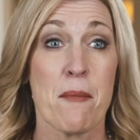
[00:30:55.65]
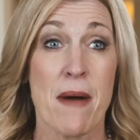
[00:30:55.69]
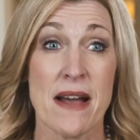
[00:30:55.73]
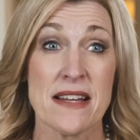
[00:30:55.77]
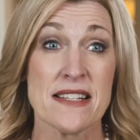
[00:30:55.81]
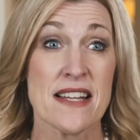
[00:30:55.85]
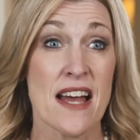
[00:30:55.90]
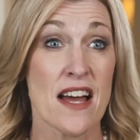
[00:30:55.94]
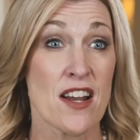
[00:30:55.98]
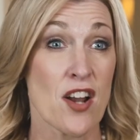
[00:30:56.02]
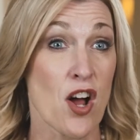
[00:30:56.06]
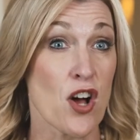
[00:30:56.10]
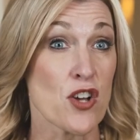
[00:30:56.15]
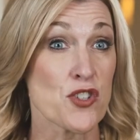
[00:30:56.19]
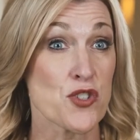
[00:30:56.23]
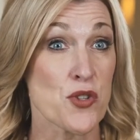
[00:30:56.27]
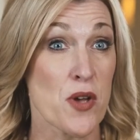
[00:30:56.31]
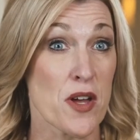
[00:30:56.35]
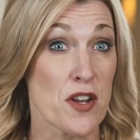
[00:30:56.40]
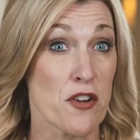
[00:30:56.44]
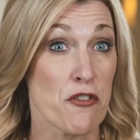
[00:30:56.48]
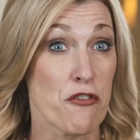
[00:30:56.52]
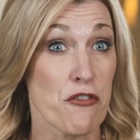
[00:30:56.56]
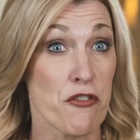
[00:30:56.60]
My dad
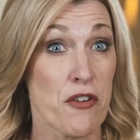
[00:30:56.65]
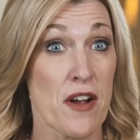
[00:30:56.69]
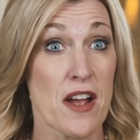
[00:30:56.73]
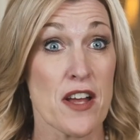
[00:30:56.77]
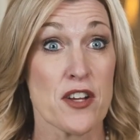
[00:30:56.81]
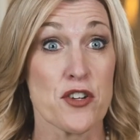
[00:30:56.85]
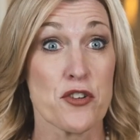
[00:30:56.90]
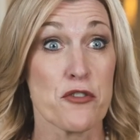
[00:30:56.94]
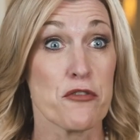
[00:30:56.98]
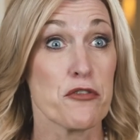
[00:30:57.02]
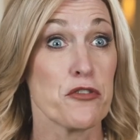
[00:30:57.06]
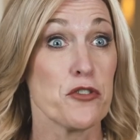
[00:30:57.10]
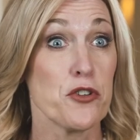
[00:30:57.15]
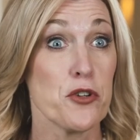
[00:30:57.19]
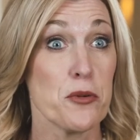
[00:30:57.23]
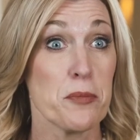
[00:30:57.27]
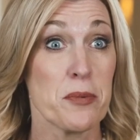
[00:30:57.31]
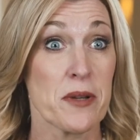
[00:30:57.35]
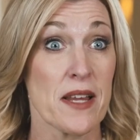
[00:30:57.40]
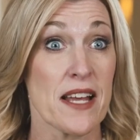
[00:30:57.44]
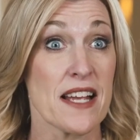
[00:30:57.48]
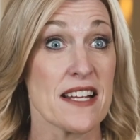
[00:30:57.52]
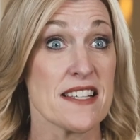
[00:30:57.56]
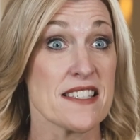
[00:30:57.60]
also had a friend who flew
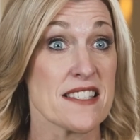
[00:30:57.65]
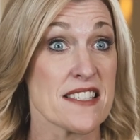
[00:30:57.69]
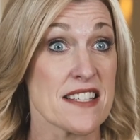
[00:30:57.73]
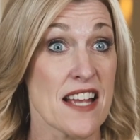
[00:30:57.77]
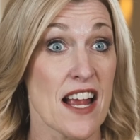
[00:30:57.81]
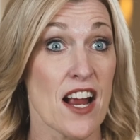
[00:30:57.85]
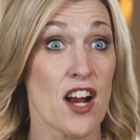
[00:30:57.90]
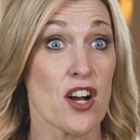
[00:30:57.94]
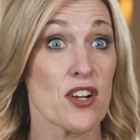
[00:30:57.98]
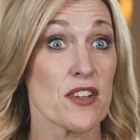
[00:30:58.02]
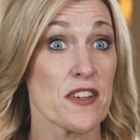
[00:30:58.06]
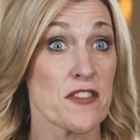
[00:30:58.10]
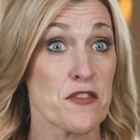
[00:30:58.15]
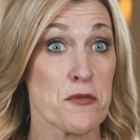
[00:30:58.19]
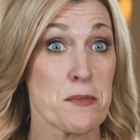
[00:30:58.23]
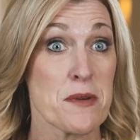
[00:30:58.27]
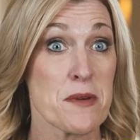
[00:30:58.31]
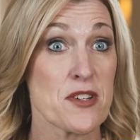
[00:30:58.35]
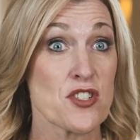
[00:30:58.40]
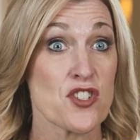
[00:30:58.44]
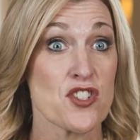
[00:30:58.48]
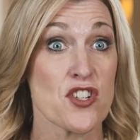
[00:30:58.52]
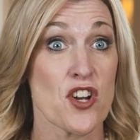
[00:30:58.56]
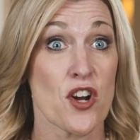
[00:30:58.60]
planes to airlift
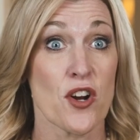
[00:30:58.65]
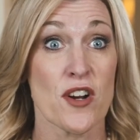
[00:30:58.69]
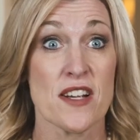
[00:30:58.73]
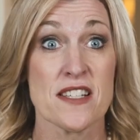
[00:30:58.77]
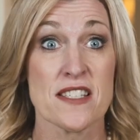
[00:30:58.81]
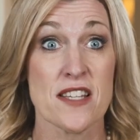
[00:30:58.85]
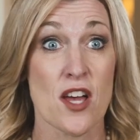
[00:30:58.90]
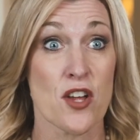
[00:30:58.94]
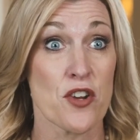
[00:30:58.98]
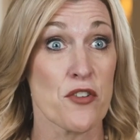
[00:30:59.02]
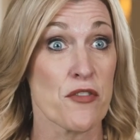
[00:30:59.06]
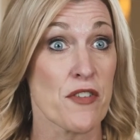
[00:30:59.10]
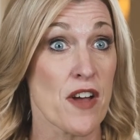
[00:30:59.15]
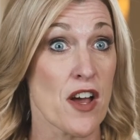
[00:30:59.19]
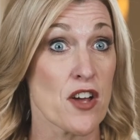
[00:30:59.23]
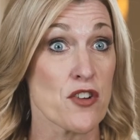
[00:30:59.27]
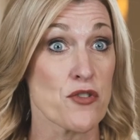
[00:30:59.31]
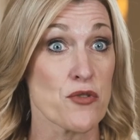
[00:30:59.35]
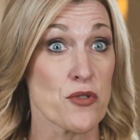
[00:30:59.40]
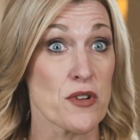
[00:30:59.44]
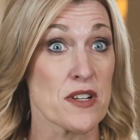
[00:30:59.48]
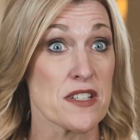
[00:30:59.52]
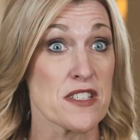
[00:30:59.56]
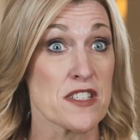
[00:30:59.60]
missionaries out of
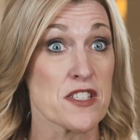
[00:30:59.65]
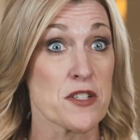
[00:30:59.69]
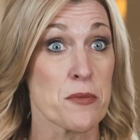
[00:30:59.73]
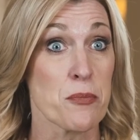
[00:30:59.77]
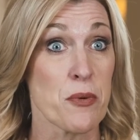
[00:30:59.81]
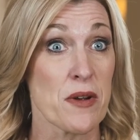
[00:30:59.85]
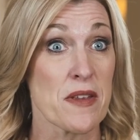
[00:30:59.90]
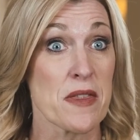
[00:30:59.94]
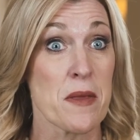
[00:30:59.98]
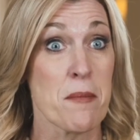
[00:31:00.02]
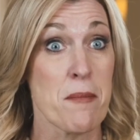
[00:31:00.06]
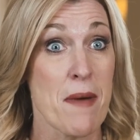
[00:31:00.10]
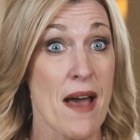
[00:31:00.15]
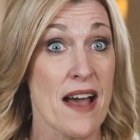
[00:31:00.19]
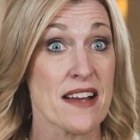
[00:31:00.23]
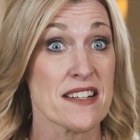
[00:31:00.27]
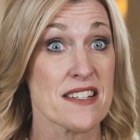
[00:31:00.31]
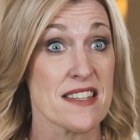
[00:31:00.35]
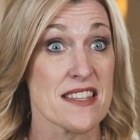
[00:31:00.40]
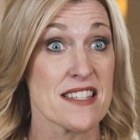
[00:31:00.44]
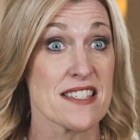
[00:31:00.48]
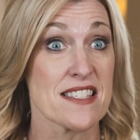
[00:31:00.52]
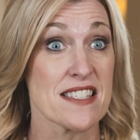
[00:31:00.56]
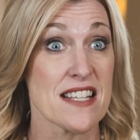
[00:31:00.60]
countries to bring them back
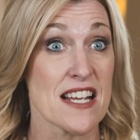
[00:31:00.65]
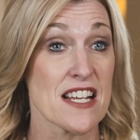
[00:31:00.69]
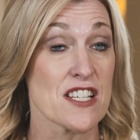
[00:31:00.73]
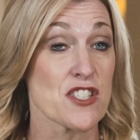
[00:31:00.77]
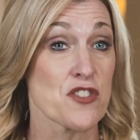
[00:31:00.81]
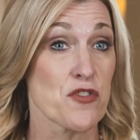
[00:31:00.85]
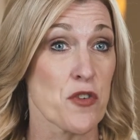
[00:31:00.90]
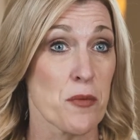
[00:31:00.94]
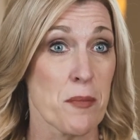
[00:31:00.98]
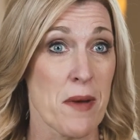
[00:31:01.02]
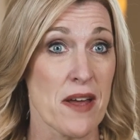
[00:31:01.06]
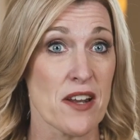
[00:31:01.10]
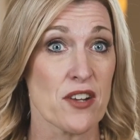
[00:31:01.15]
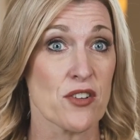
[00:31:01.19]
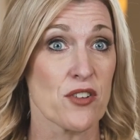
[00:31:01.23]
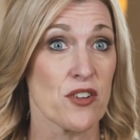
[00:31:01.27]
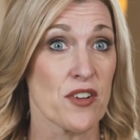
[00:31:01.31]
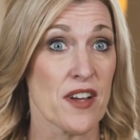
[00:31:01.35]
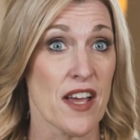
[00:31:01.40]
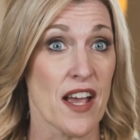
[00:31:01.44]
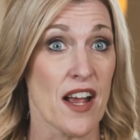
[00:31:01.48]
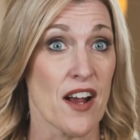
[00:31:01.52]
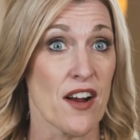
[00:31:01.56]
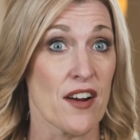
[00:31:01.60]
to the States for
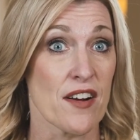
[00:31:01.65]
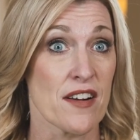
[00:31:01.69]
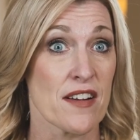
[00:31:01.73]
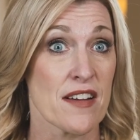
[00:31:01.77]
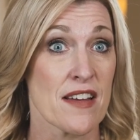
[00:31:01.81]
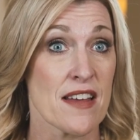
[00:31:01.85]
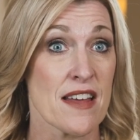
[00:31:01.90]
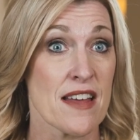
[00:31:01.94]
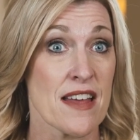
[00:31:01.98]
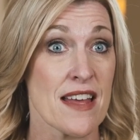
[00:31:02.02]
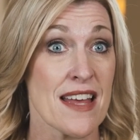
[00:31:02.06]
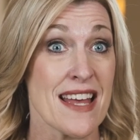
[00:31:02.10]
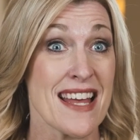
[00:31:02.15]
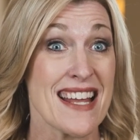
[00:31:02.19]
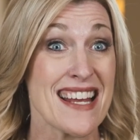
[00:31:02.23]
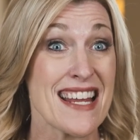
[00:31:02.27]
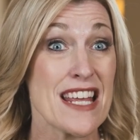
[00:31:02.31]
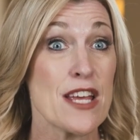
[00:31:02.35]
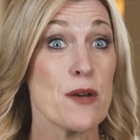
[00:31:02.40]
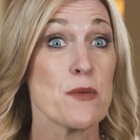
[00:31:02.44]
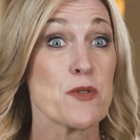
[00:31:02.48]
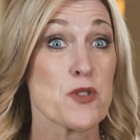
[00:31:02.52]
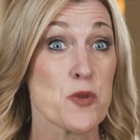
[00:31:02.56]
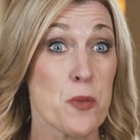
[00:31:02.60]
medical care, and
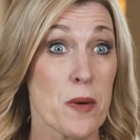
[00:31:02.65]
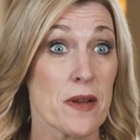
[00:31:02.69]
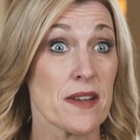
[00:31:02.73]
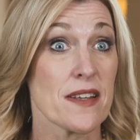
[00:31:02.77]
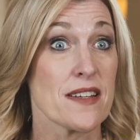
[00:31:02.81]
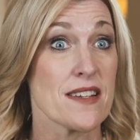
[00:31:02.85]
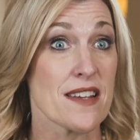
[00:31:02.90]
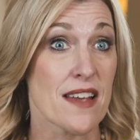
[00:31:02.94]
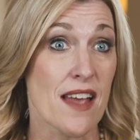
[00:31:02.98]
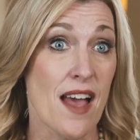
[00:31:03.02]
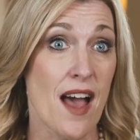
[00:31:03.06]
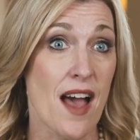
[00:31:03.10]
he was willing to